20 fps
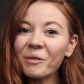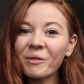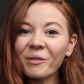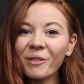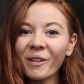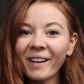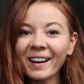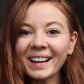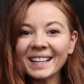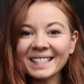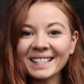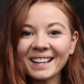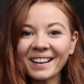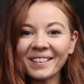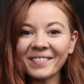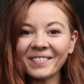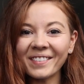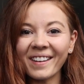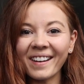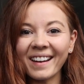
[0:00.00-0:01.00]
What is
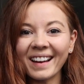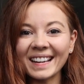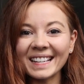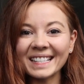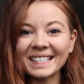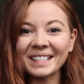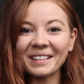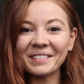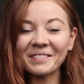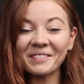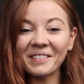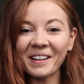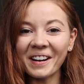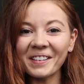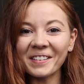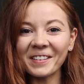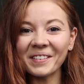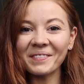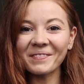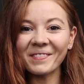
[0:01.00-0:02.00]
up, guys?
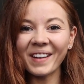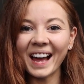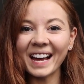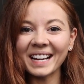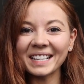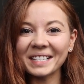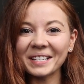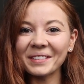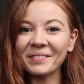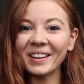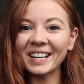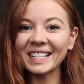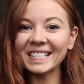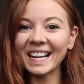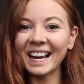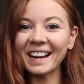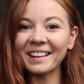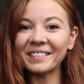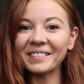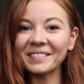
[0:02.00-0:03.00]
Welcome back to my
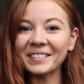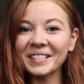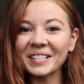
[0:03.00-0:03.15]
channel.